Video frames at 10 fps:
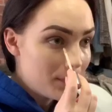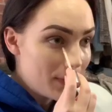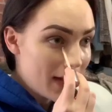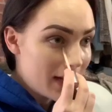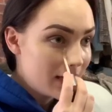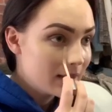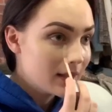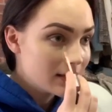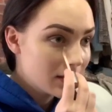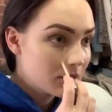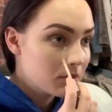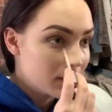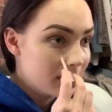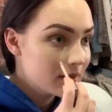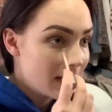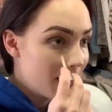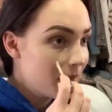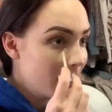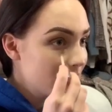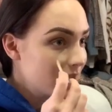but it doesn't crease that
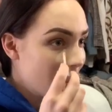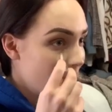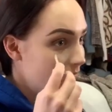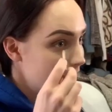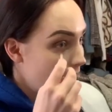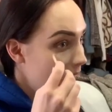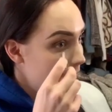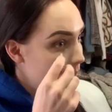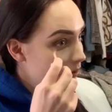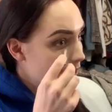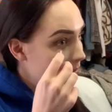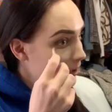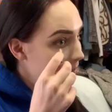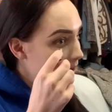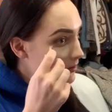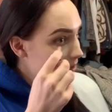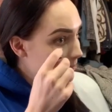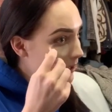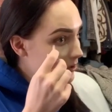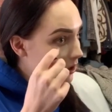much. And I would normally be using
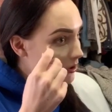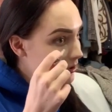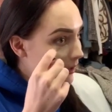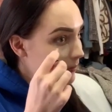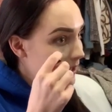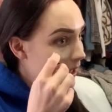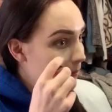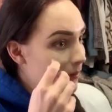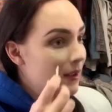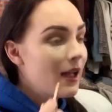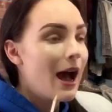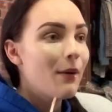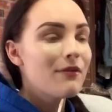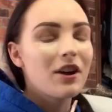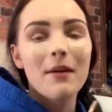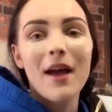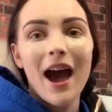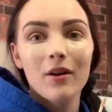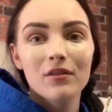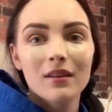my Tarte Shape Tape. However, I'm
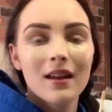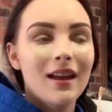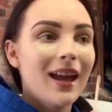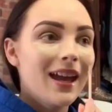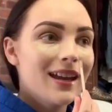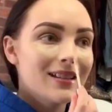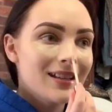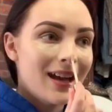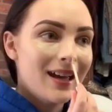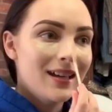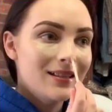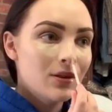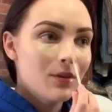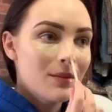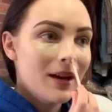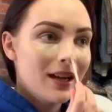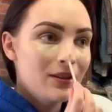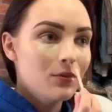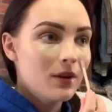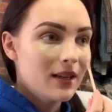out and I don't want to buy a
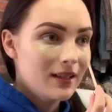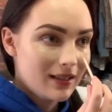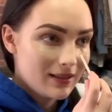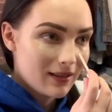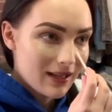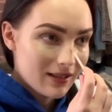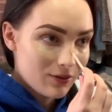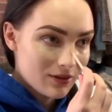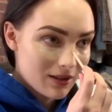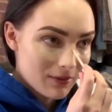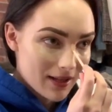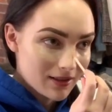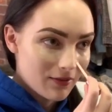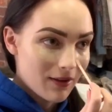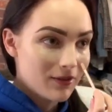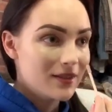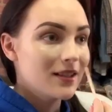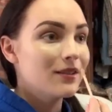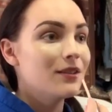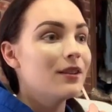new one until I use the rest of every
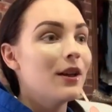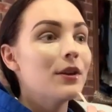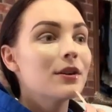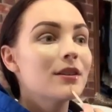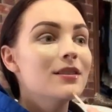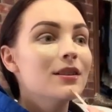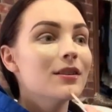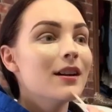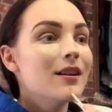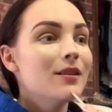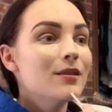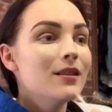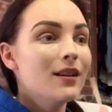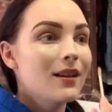single other concealer I own.